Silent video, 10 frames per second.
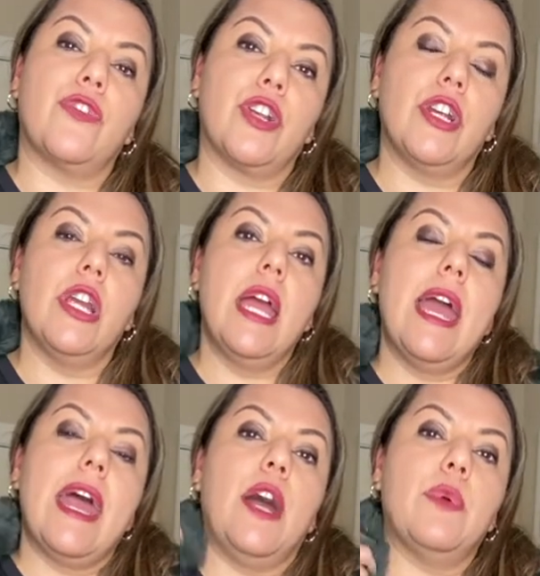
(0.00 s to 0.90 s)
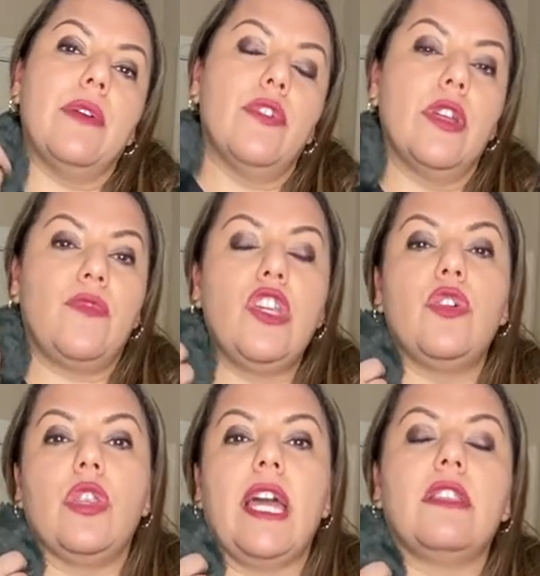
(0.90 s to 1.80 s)
fur However, if you
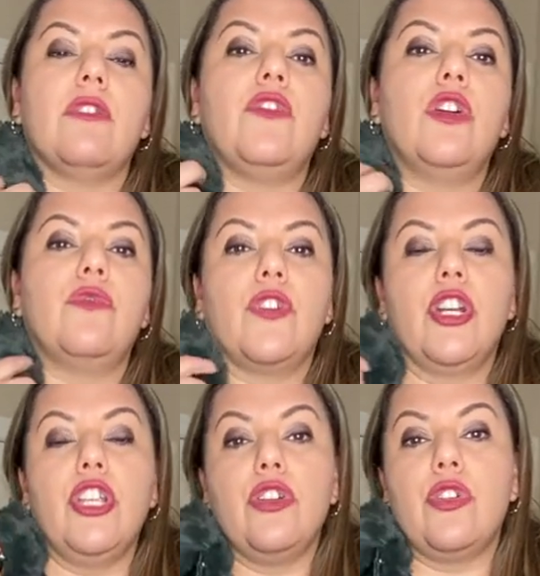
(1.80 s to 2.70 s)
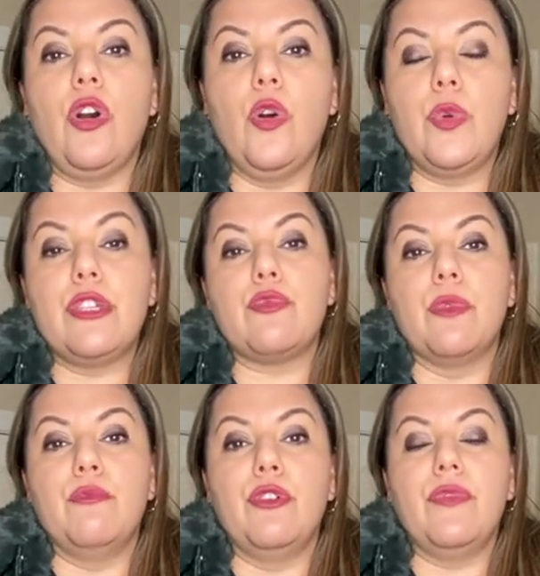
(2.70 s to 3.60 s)
don't like the faux fur, you could always
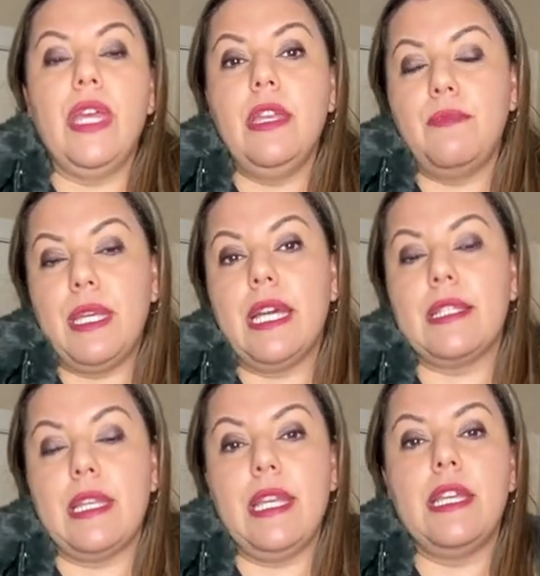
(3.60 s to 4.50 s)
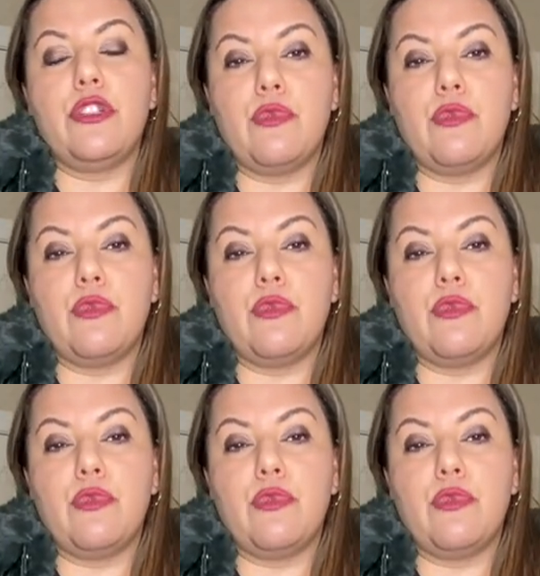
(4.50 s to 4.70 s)
remove it because it is